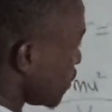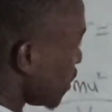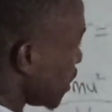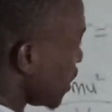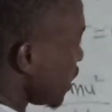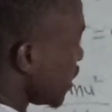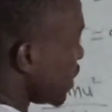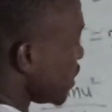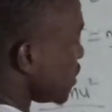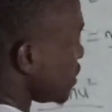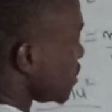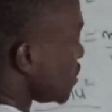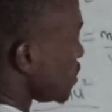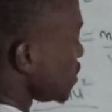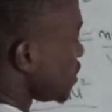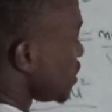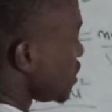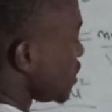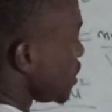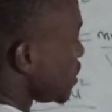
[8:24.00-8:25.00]
over n.
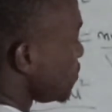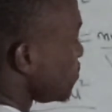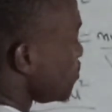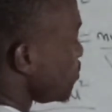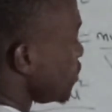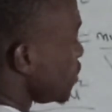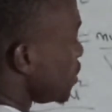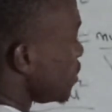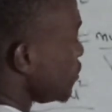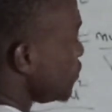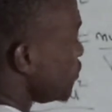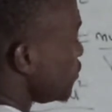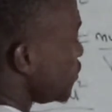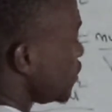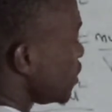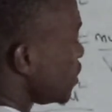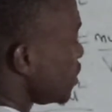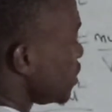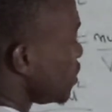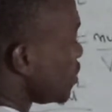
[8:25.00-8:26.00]

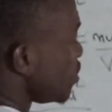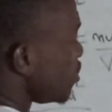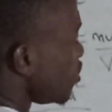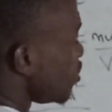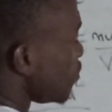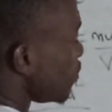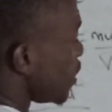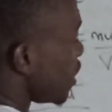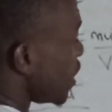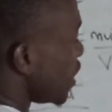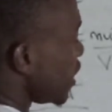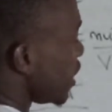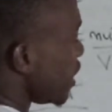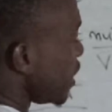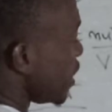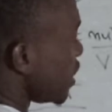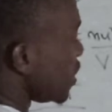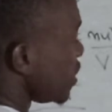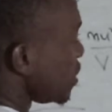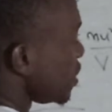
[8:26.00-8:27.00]
3pv over
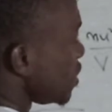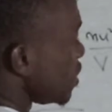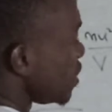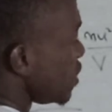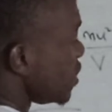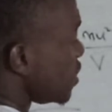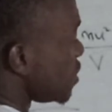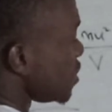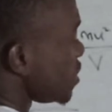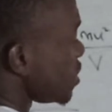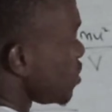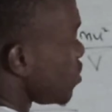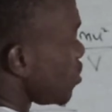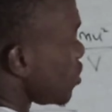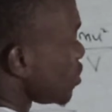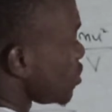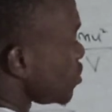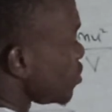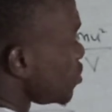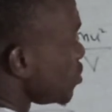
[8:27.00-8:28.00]
n is
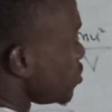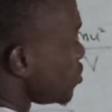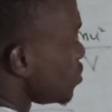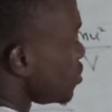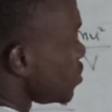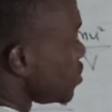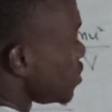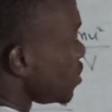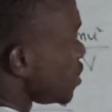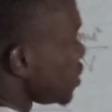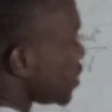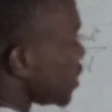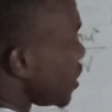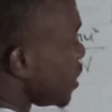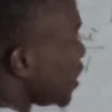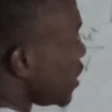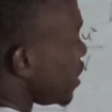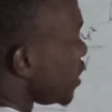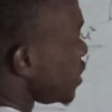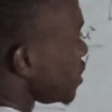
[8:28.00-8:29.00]
equal to
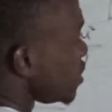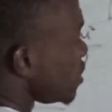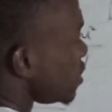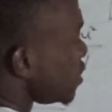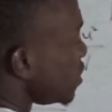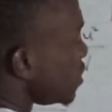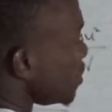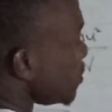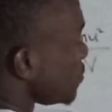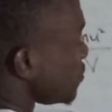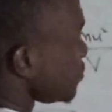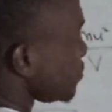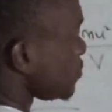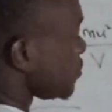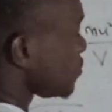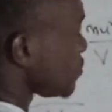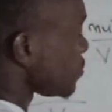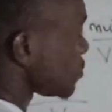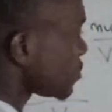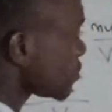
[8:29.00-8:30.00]
kt.
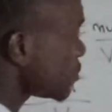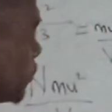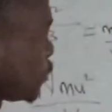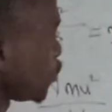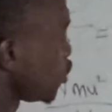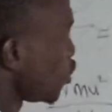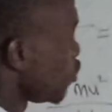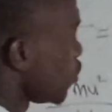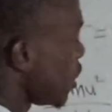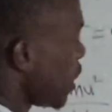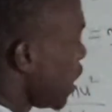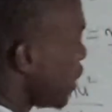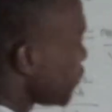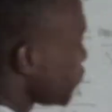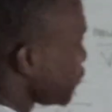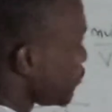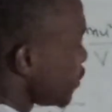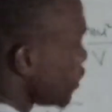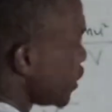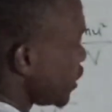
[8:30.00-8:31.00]
So we
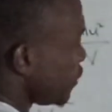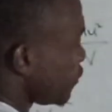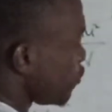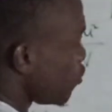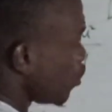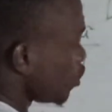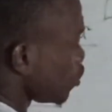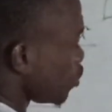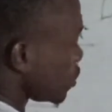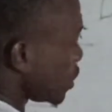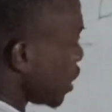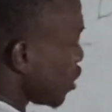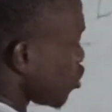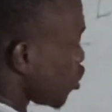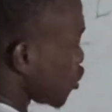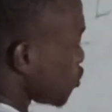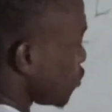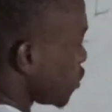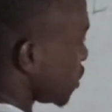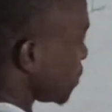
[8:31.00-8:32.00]
have, if we want to now
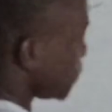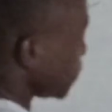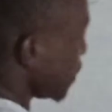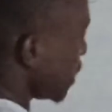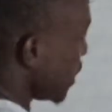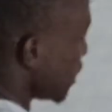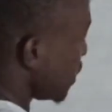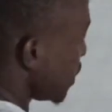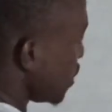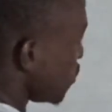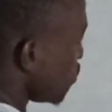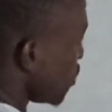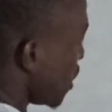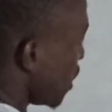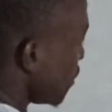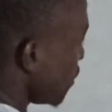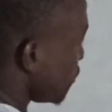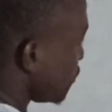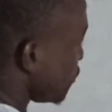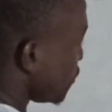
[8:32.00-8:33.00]
cross multiply here, we
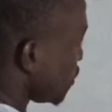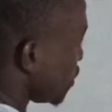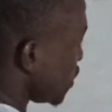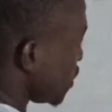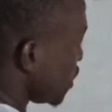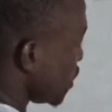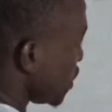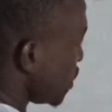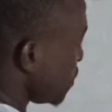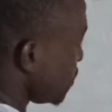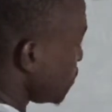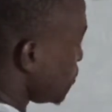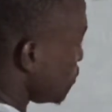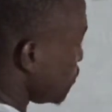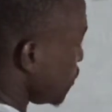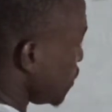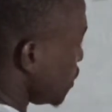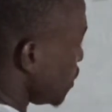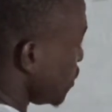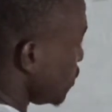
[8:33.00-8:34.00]
have
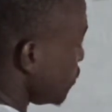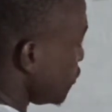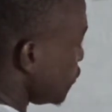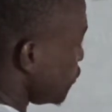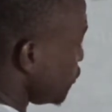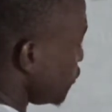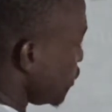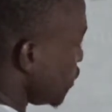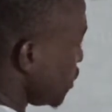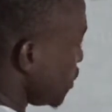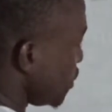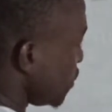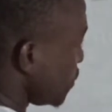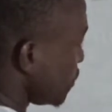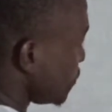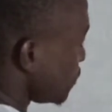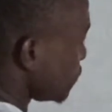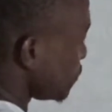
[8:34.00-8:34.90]
3pv